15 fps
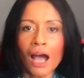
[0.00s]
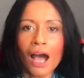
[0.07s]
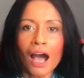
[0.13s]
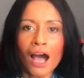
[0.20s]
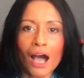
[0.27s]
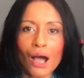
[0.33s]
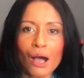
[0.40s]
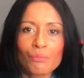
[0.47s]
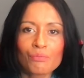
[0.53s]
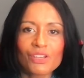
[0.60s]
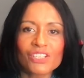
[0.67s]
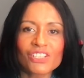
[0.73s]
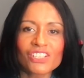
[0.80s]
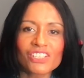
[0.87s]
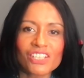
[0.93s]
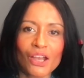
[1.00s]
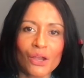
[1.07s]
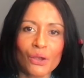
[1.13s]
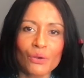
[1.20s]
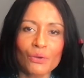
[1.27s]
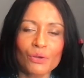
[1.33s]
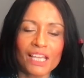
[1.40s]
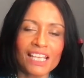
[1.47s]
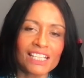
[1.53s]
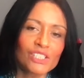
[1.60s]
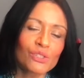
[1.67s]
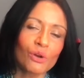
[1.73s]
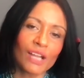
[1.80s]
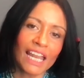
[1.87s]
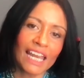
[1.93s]
So it's
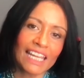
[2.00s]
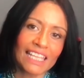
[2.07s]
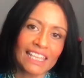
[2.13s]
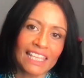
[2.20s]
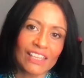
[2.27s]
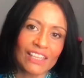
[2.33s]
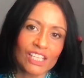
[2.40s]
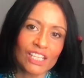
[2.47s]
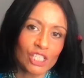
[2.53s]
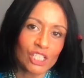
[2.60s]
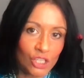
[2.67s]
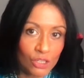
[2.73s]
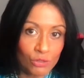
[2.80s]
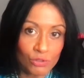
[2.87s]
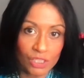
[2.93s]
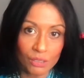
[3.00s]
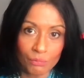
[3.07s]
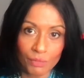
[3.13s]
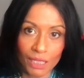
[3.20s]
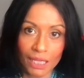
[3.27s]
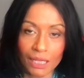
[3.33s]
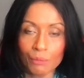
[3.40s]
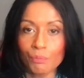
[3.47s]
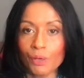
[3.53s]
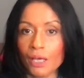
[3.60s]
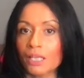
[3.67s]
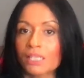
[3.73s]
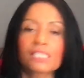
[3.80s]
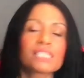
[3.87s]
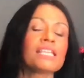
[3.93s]
not anything that's new to me,
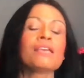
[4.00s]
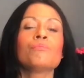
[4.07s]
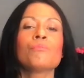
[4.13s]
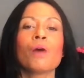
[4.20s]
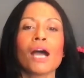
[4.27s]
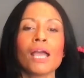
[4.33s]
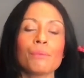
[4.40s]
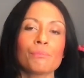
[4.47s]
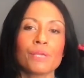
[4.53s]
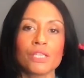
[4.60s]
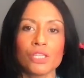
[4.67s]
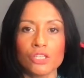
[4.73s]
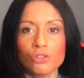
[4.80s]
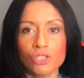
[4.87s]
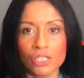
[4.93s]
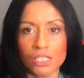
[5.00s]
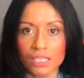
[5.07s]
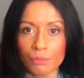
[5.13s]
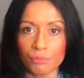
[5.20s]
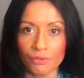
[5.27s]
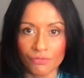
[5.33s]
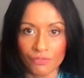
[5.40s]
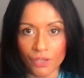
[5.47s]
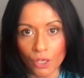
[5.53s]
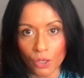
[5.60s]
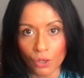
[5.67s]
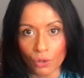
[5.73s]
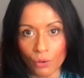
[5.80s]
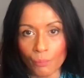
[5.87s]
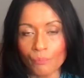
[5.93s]
but it might be new to some of
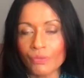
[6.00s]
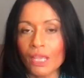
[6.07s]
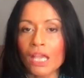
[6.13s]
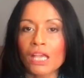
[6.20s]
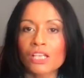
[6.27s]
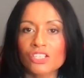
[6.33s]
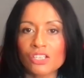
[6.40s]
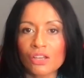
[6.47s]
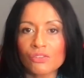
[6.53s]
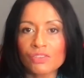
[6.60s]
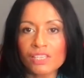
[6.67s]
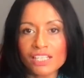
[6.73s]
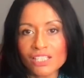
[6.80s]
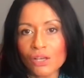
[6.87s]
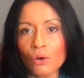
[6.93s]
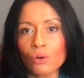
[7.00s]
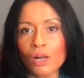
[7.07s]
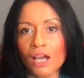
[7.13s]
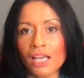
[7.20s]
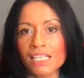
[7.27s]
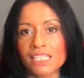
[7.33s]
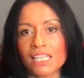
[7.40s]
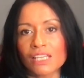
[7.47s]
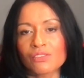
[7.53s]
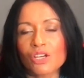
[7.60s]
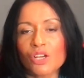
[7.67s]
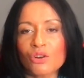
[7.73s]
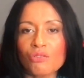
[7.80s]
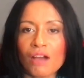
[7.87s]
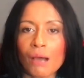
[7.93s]
you. So this whole idea that
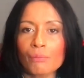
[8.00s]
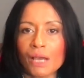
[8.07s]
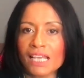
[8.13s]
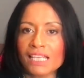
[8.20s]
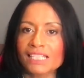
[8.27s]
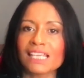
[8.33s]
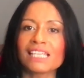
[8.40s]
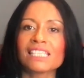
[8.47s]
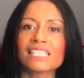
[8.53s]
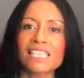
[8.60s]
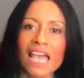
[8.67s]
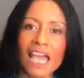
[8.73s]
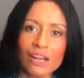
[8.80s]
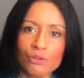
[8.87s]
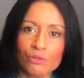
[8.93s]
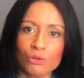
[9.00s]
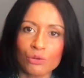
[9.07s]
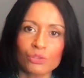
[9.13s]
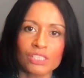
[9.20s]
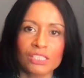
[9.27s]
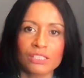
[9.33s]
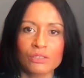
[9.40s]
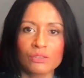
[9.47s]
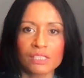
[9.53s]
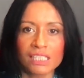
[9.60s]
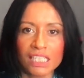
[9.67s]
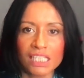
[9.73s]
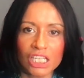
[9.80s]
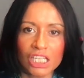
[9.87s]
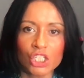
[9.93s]
grammar is integral to the
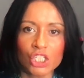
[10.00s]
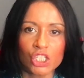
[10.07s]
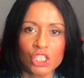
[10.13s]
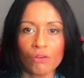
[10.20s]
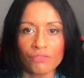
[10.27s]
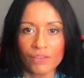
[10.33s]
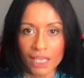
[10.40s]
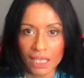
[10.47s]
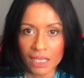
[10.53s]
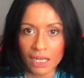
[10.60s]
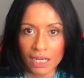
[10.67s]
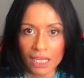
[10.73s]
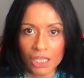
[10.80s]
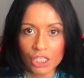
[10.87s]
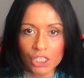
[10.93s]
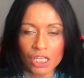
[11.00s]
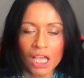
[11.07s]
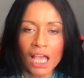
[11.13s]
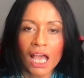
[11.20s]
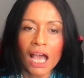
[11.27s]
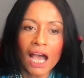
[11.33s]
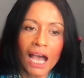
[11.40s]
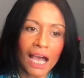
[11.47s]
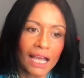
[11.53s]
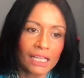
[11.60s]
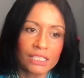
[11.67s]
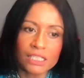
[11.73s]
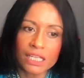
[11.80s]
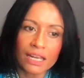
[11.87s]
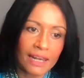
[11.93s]
teaching English. And
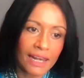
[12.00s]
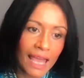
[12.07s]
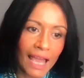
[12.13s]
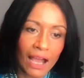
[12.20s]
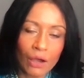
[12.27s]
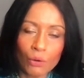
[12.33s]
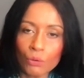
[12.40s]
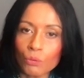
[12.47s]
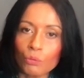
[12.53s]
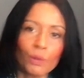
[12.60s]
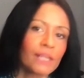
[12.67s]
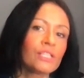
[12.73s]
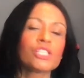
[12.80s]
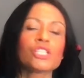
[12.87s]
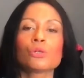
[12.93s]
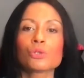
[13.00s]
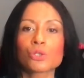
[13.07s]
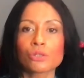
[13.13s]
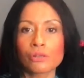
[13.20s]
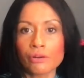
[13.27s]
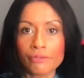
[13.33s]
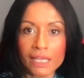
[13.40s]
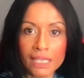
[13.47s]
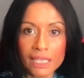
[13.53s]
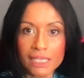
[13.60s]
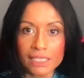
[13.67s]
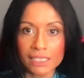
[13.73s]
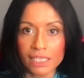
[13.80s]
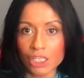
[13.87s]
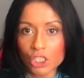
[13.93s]
now when children are in Key
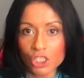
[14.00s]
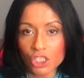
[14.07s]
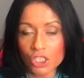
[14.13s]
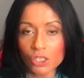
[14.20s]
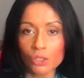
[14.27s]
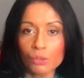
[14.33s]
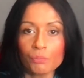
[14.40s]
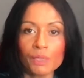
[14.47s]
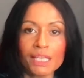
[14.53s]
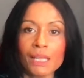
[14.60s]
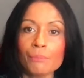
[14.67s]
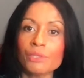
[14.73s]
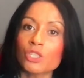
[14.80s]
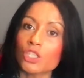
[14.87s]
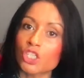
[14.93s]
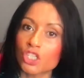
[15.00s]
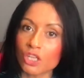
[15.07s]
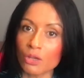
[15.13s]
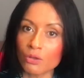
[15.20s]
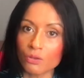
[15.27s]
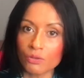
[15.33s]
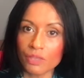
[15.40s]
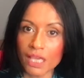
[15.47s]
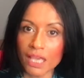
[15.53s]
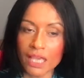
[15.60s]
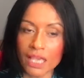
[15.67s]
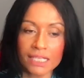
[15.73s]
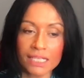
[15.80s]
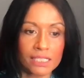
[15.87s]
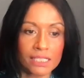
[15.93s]
Stage 2, but let me just show you
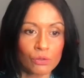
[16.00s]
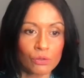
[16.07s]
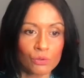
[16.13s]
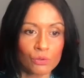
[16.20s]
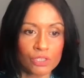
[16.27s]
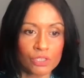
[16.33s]
this also.